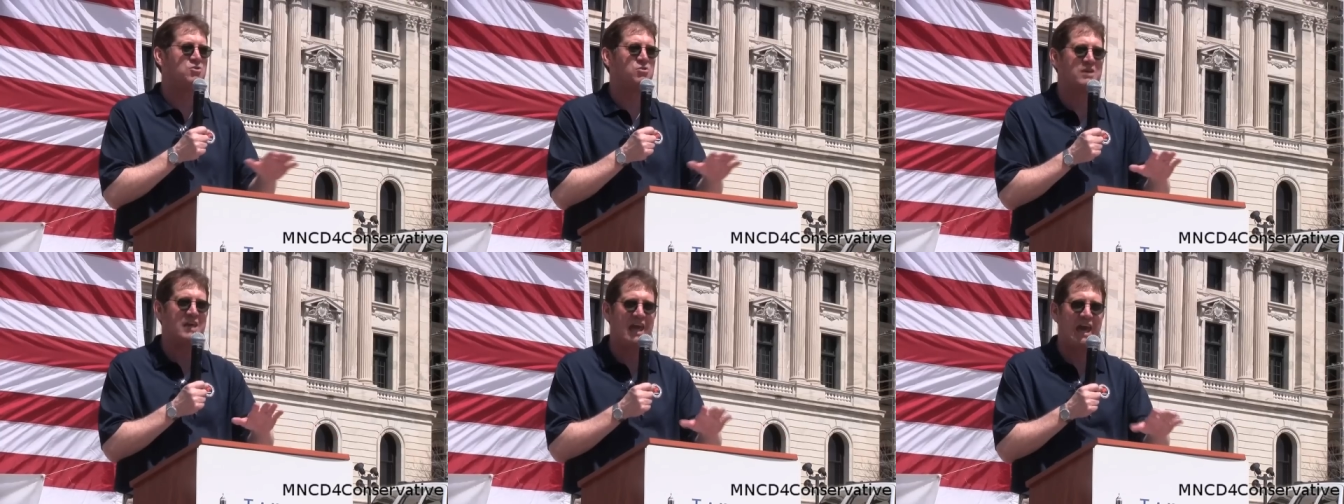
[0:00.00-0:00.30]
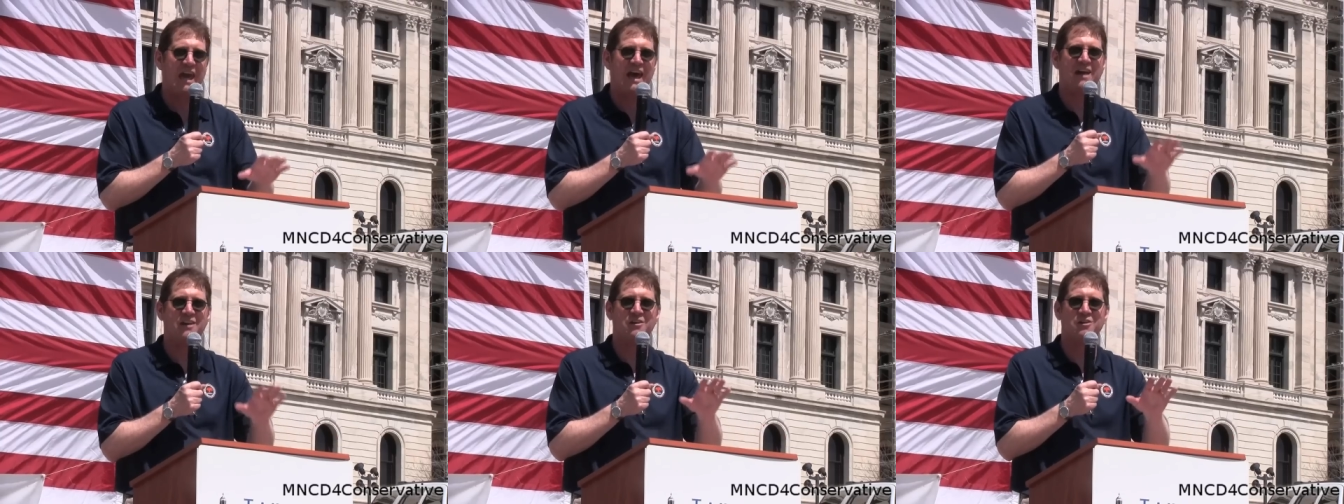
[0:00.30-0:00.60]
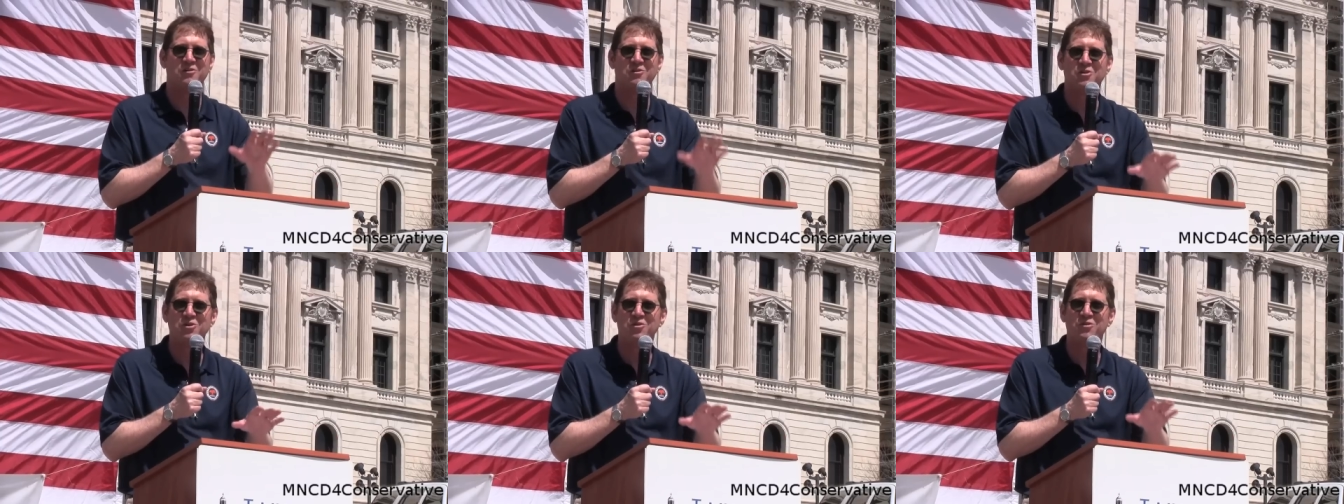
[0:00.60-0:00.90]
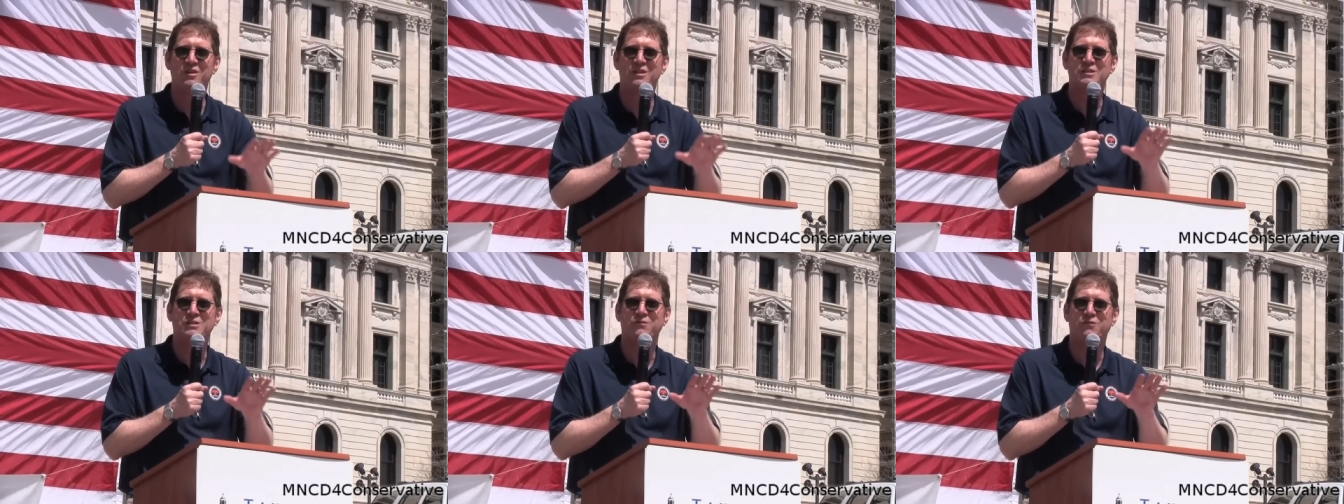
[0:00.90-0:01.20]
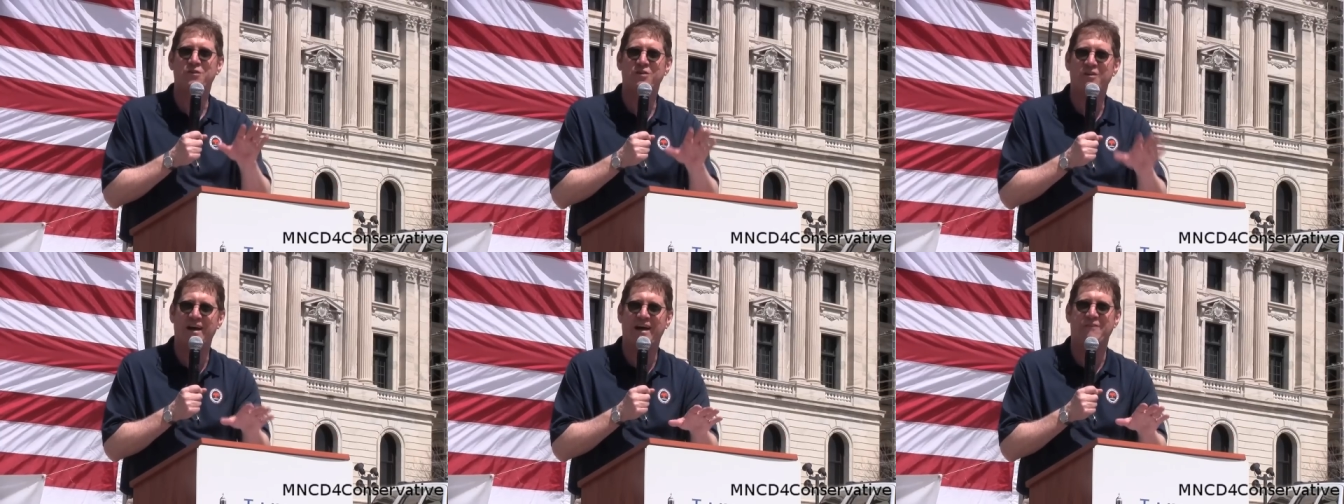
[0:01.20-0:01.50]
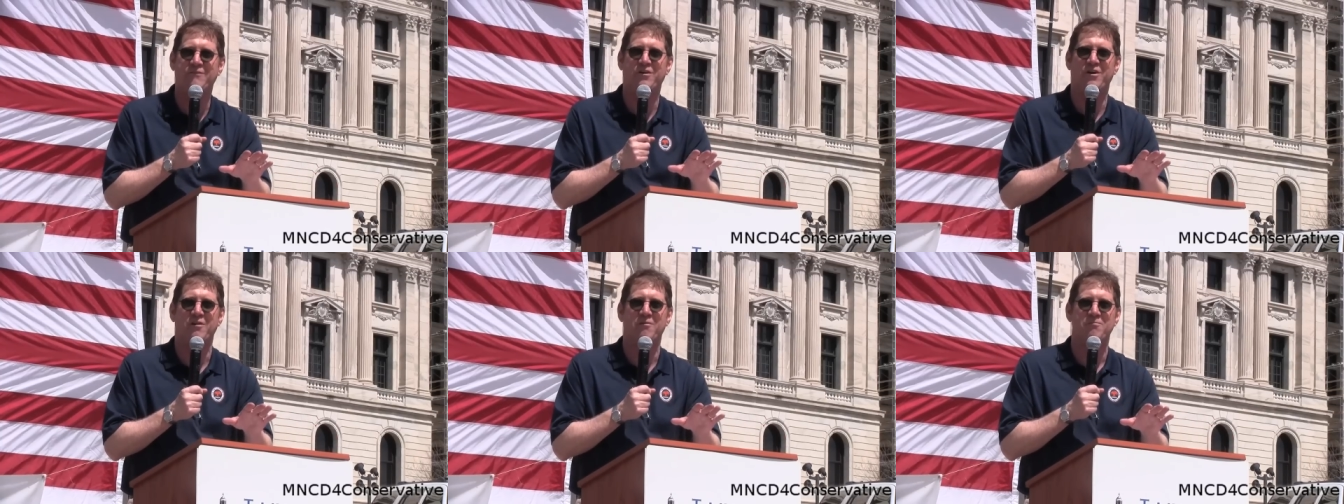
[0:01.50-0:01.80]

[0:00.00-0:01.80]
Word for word: You can't do this forever.